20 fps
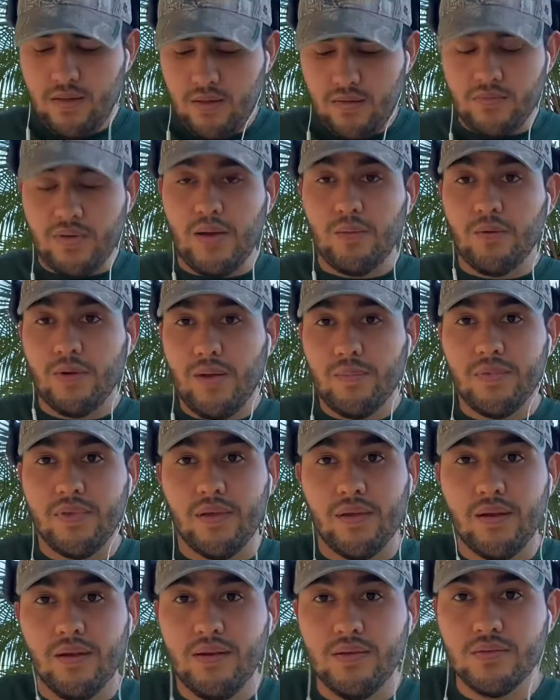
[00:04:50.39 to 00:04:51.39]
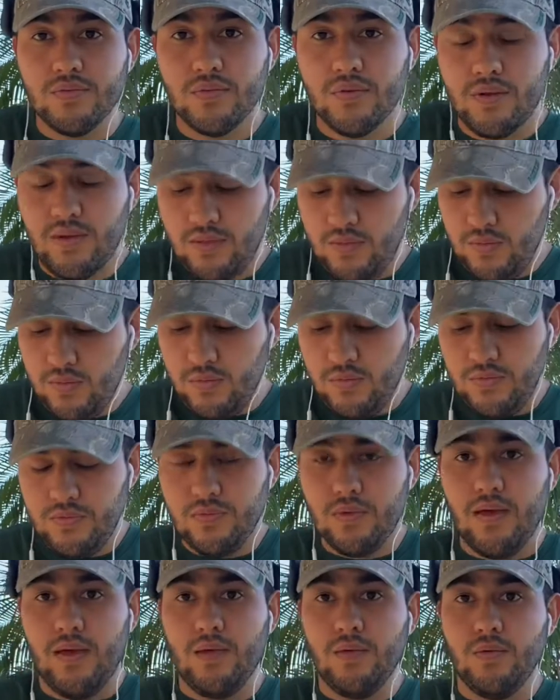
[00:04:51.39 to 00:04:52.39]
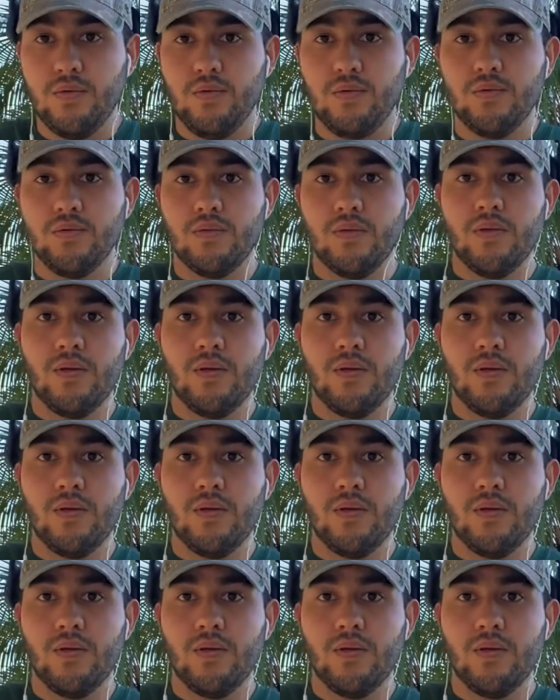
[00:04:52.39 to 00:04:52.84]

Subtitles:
fiber optic internet's what I use. I use